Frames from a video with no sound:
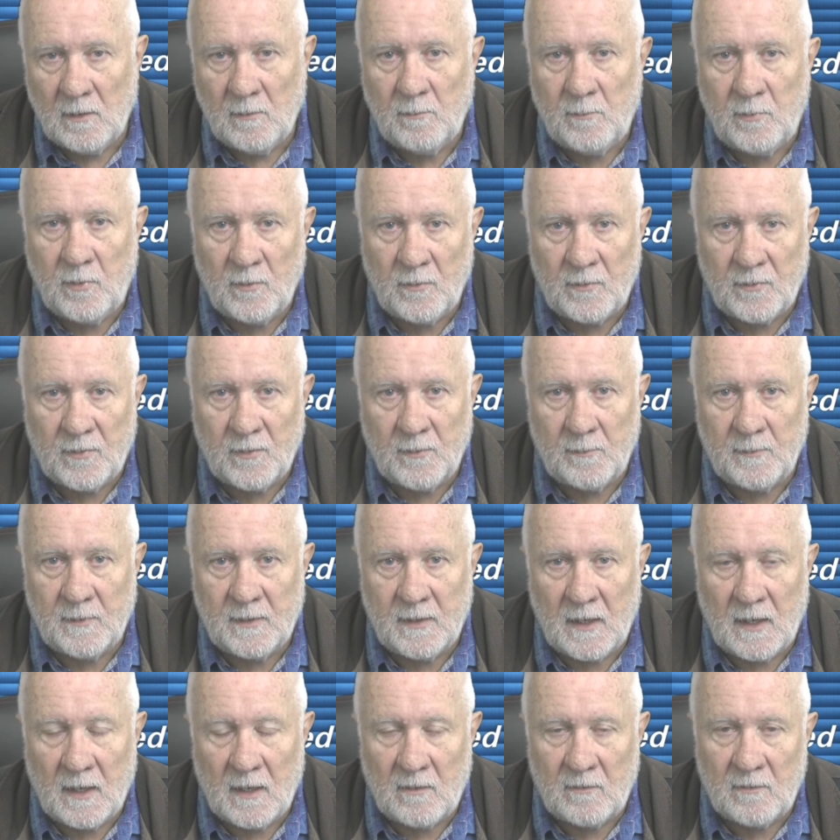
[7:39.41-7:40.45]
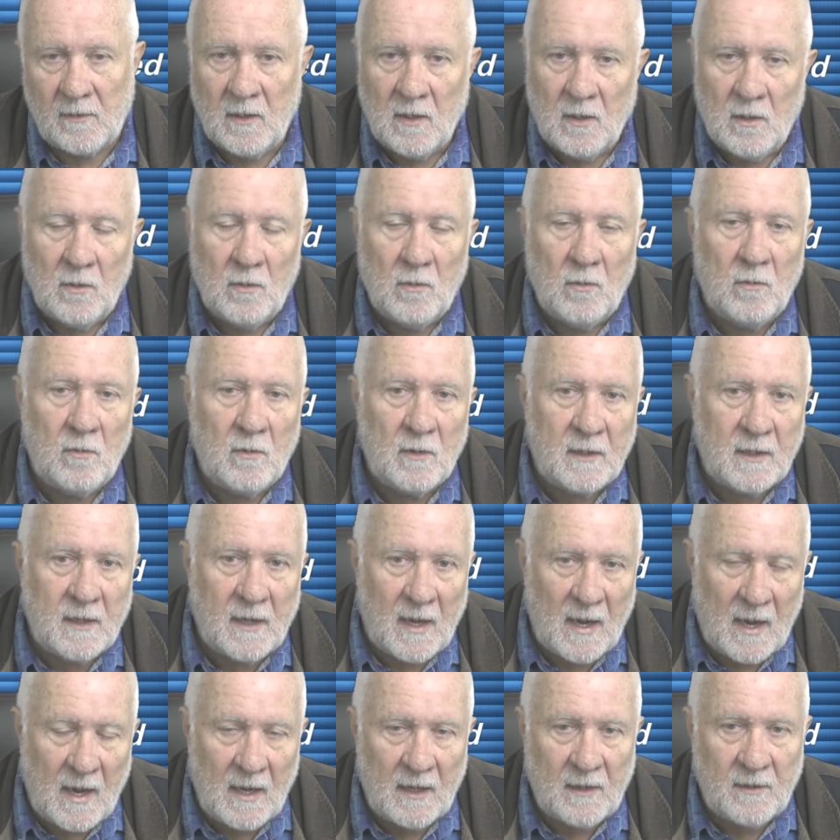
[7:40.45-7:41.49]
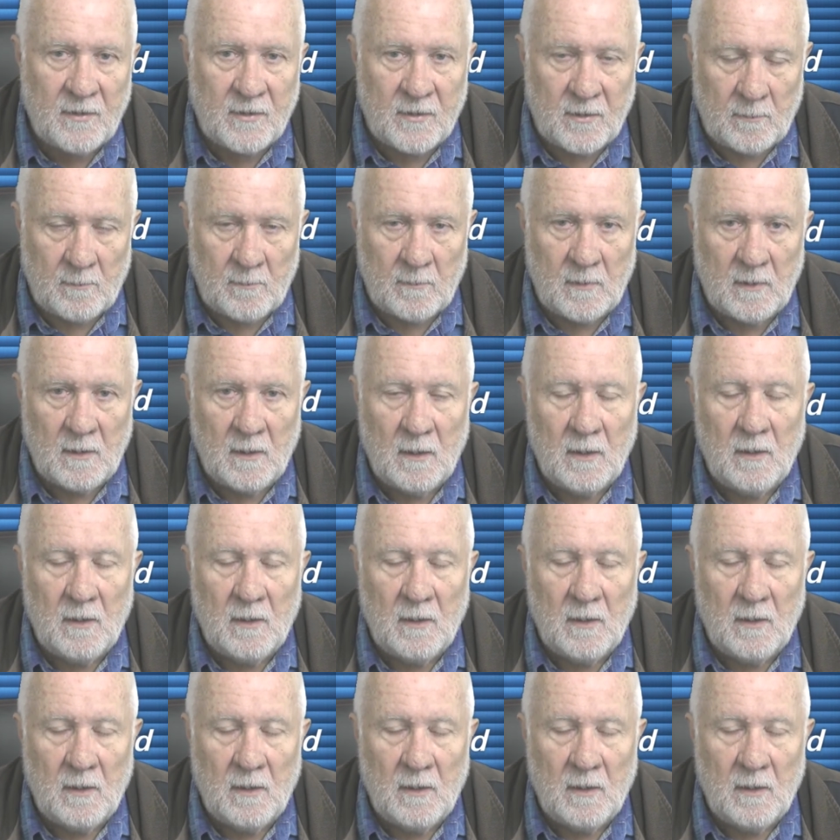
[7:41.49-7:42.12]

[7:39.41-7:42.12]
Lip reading: put them down, or gag them